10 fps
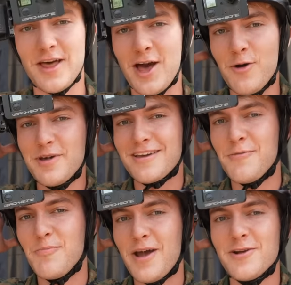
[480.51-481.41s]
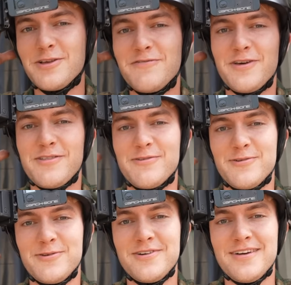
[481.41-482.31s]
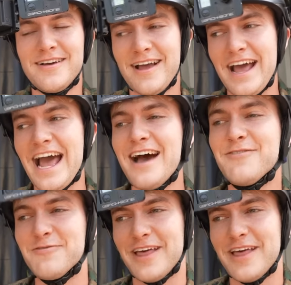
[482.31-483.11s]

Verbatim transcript: The helmet can barely fit through half of